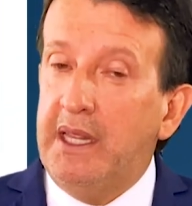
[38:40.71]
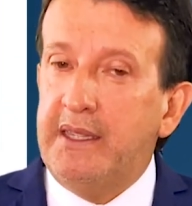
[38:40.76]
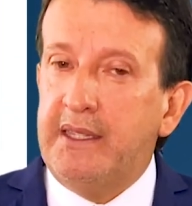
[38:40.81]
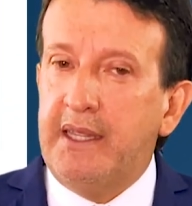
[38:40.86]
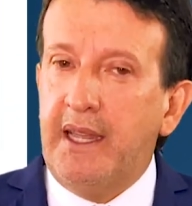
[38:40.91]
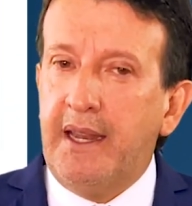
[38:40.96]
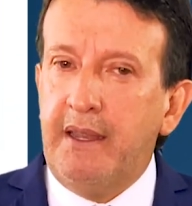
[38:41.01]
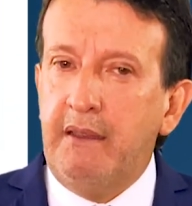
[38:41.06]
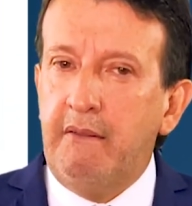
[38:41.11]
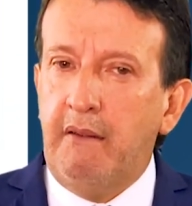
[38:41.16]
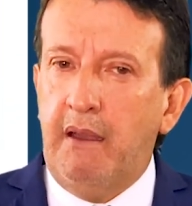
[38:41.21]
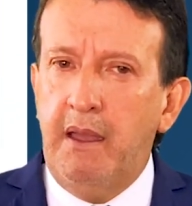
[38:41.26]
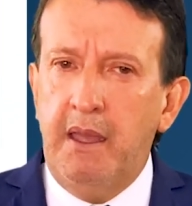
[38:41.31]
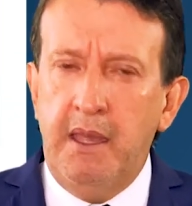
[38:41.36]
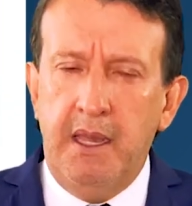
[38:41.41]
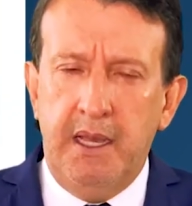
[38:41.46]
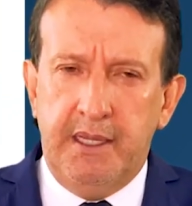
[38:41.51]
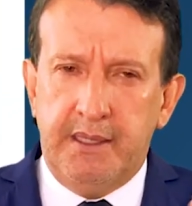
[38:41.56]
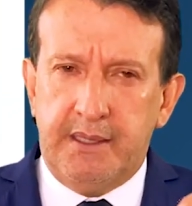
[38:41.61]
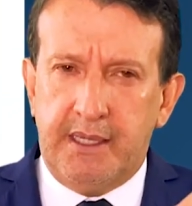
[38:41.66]
And a
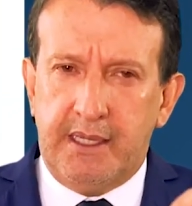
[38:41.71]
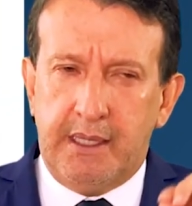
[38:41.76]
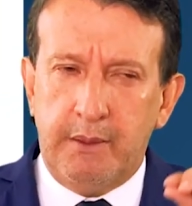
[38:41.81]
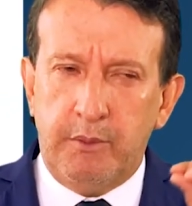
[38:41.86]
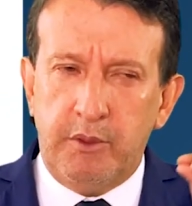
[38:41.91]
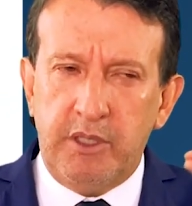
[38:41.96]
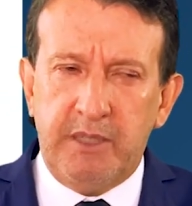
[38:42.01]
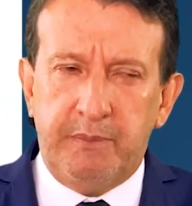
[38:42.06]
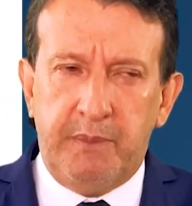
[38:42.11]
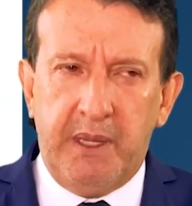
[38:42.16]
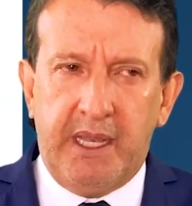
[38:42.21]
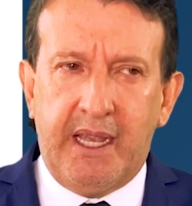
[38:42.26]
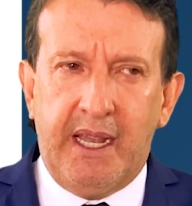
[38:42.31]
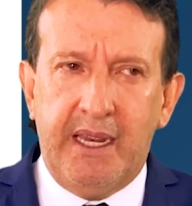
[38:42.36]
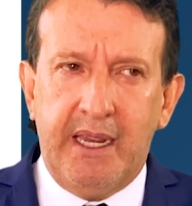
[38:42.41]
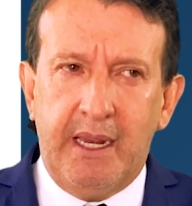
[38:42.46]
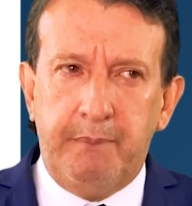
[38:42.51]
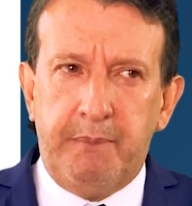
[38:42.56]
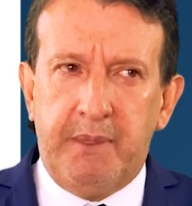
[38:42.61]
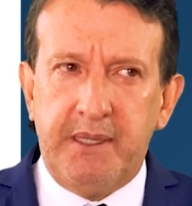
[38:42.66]
fluorogram should be
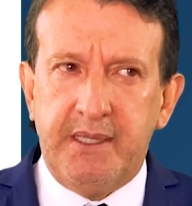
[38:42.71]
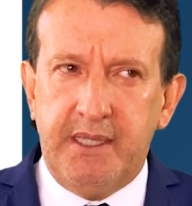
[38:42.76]
aligned